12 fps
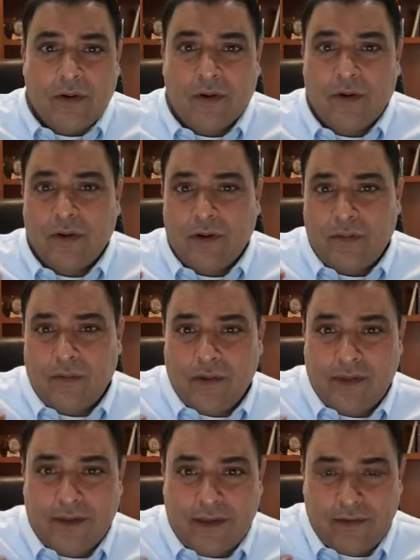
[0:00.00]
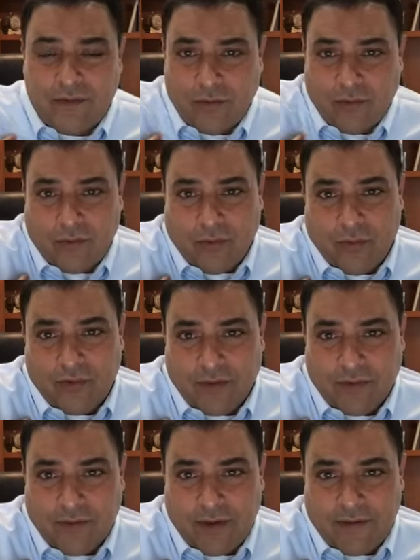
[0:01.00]
a really tight shoulder, always on
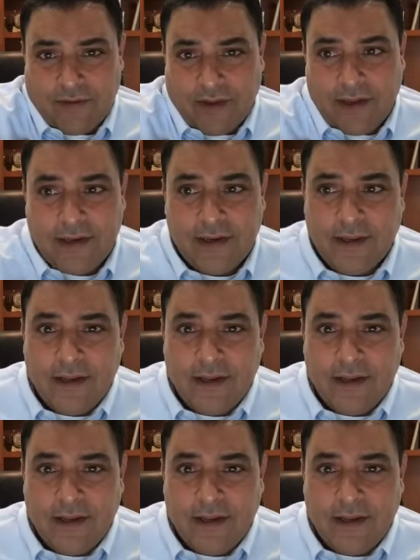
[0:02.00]
the right side,